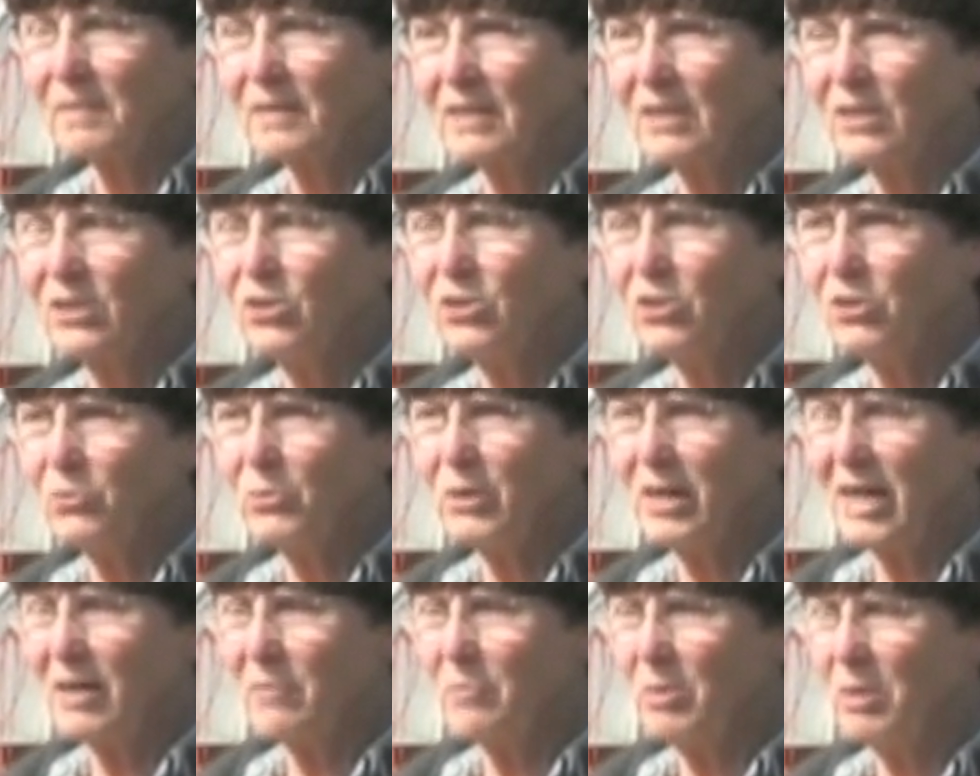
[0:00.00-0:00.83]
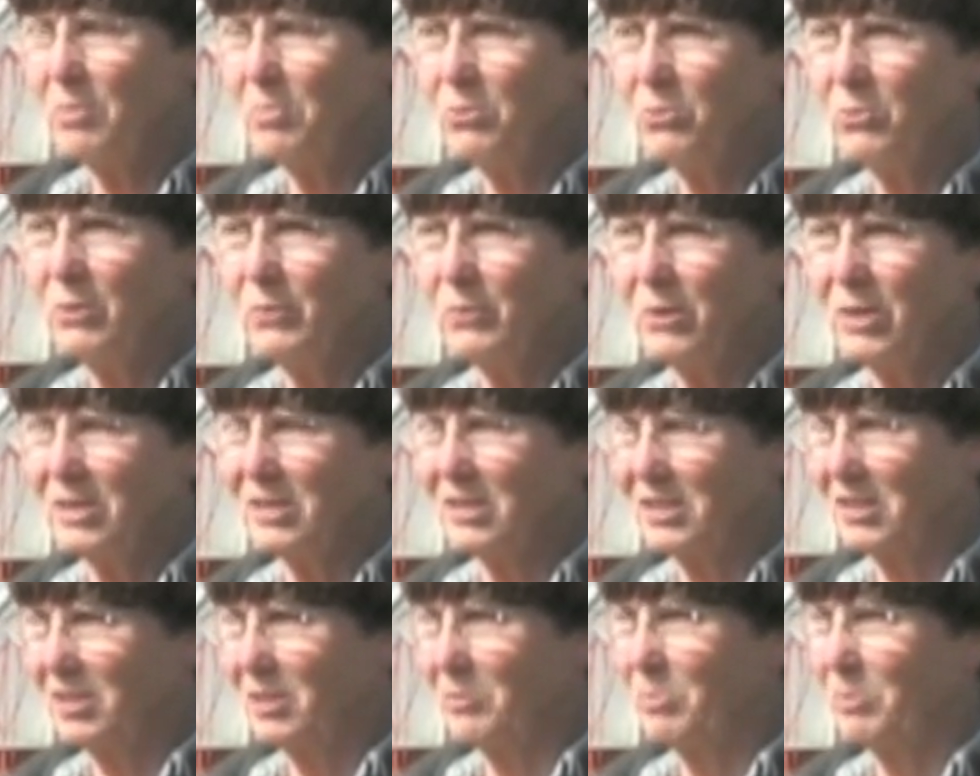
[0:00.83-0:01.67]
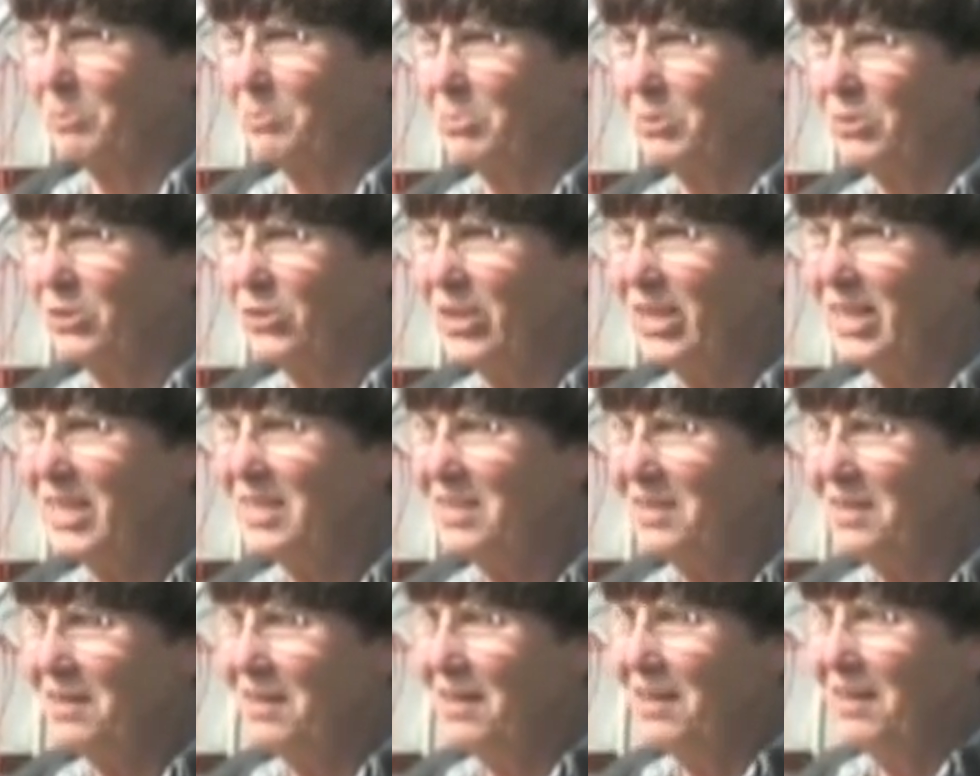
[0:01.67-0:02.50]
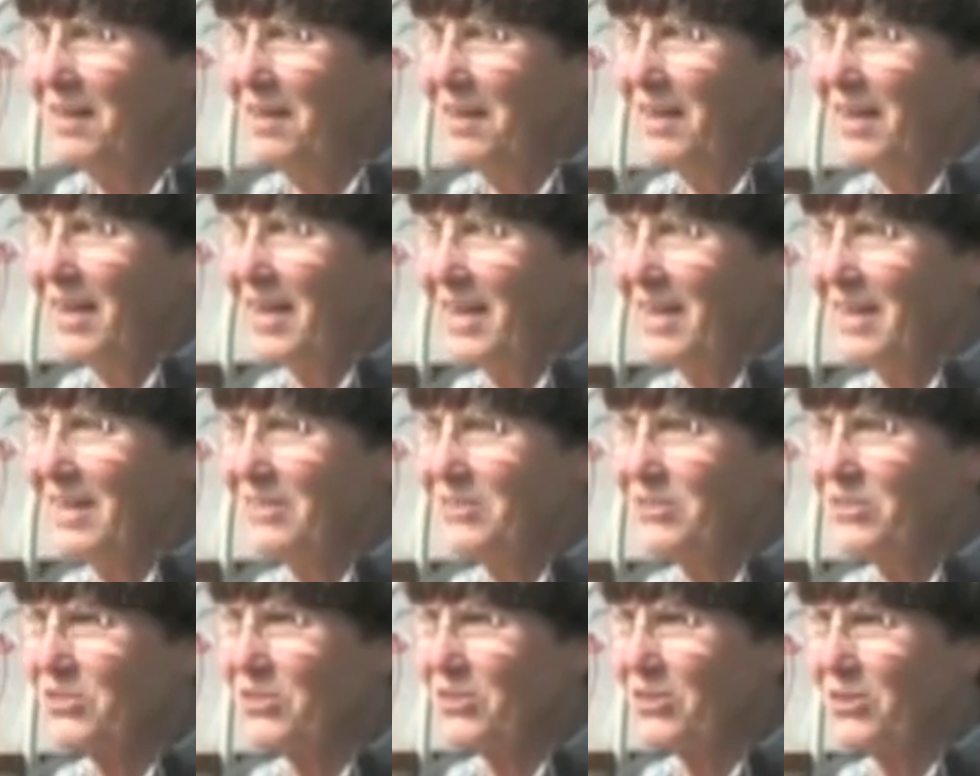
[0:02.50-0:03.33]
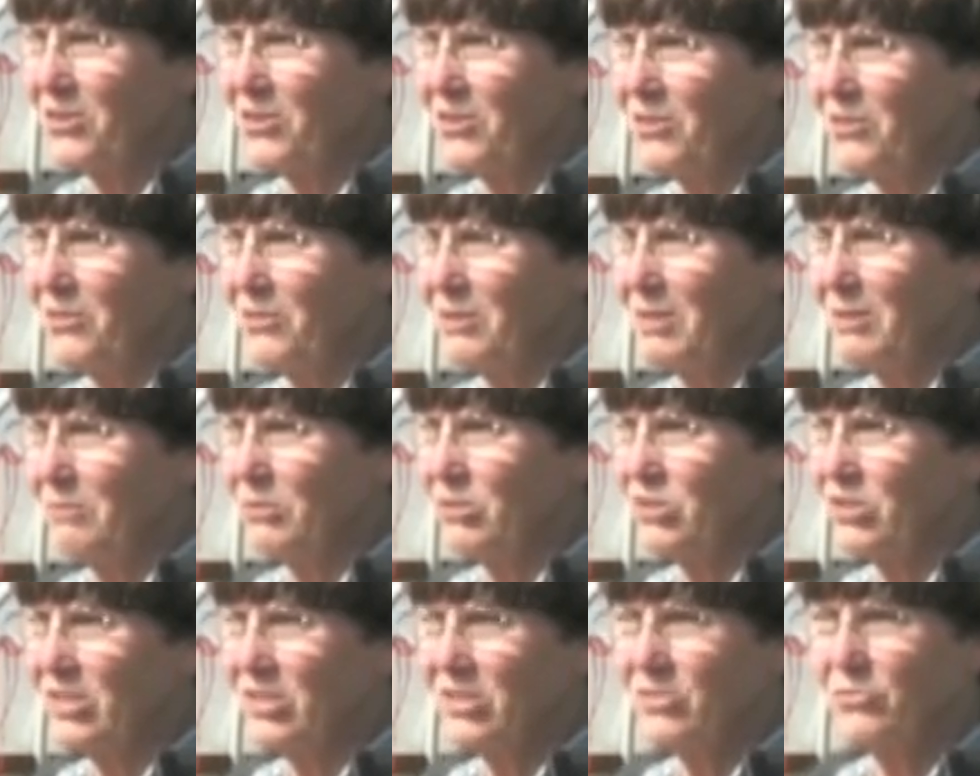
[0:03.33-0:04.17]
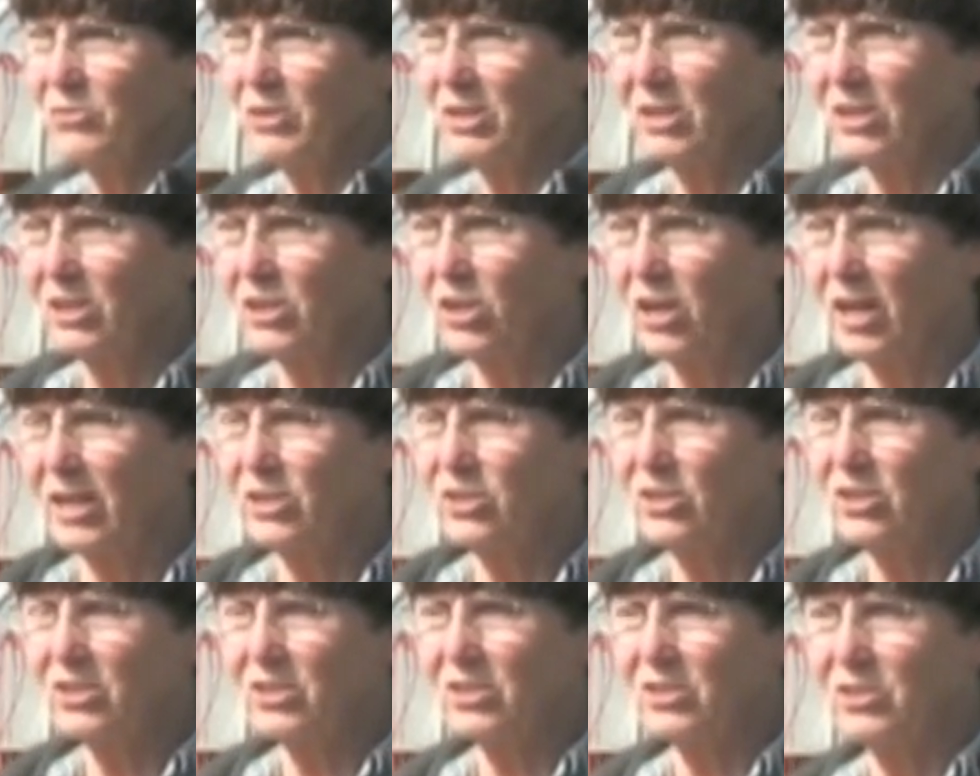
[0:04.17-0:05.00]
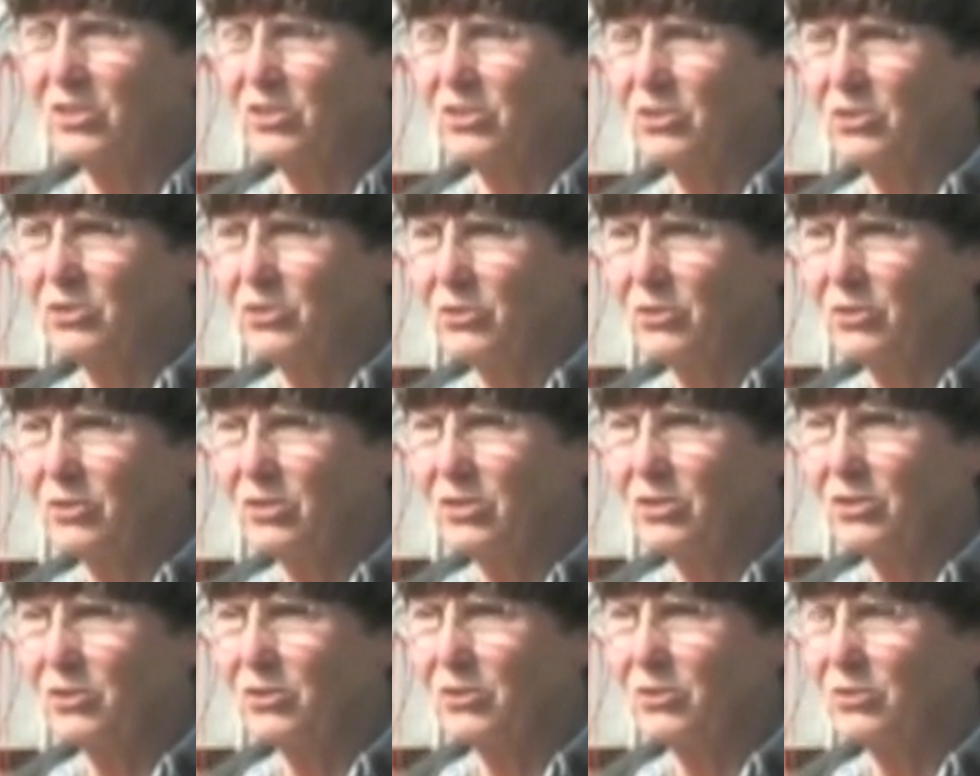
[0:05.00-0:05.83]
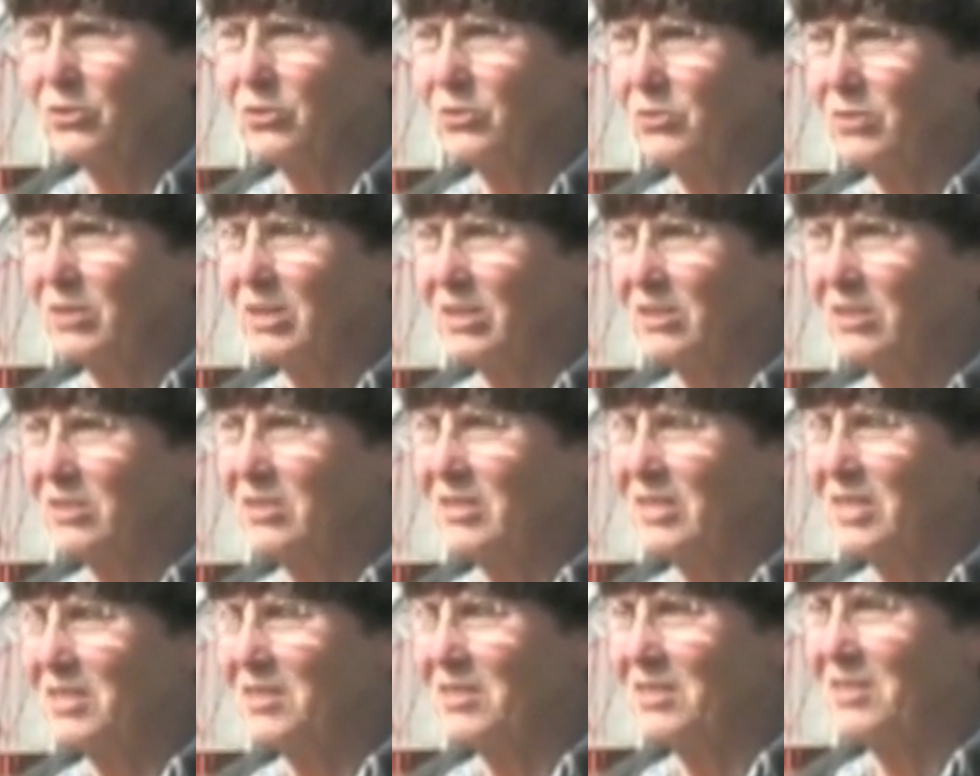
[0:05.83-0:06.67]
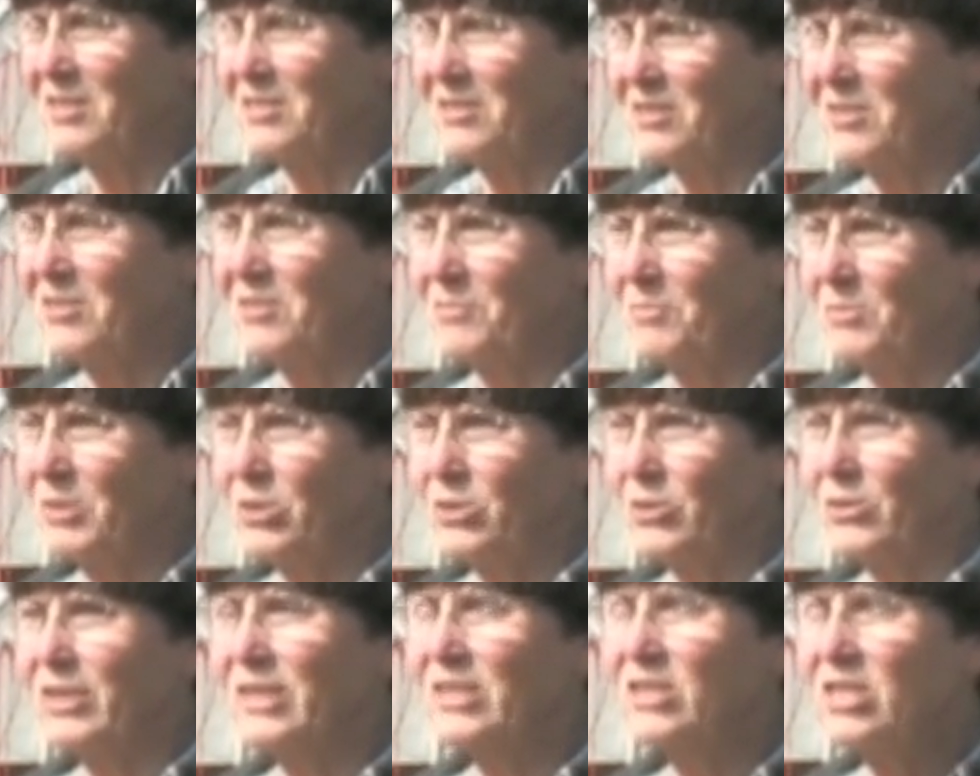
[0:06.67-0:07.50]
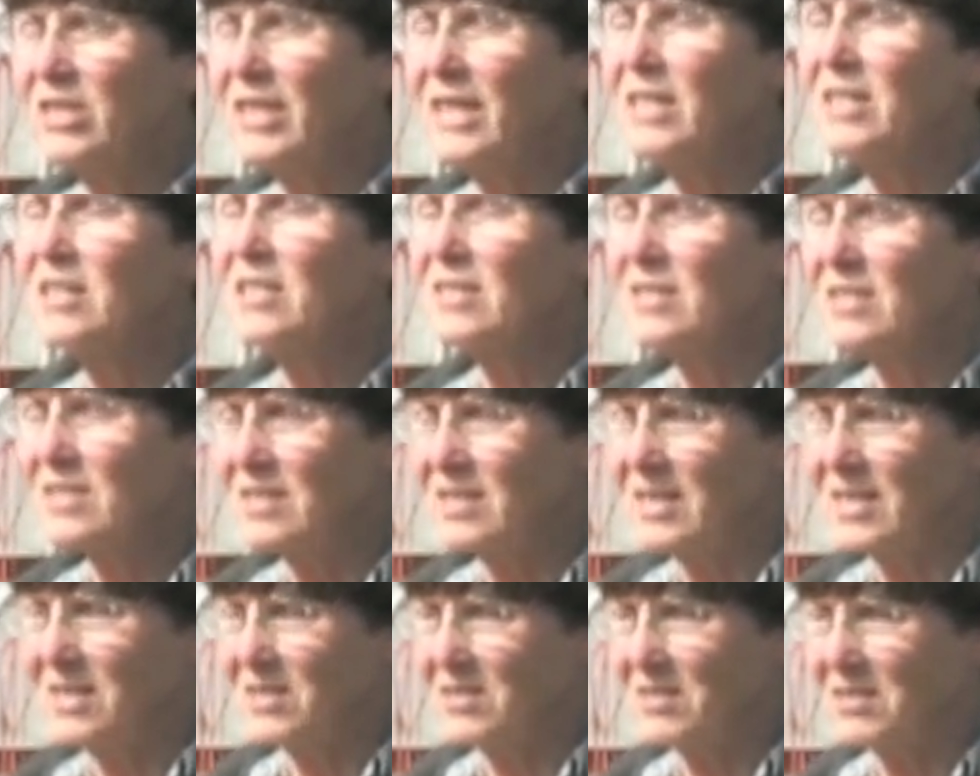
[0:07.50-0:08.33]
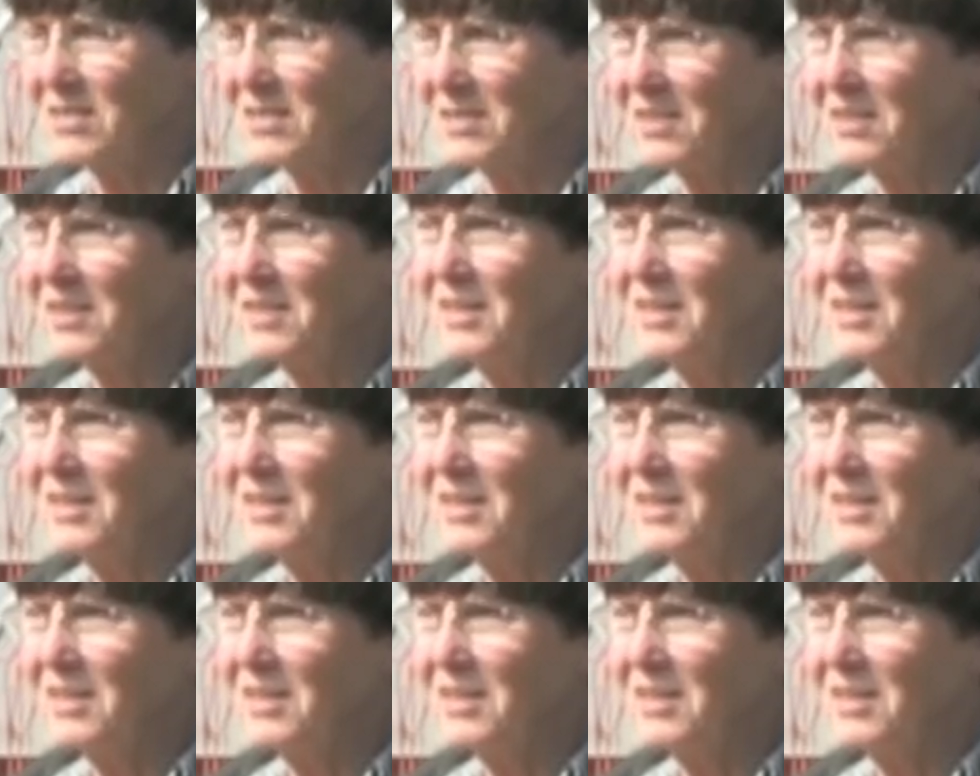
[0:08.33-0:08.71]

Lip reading: you know, we have people we wanted to keep employed, and so it was just really logical to extend the season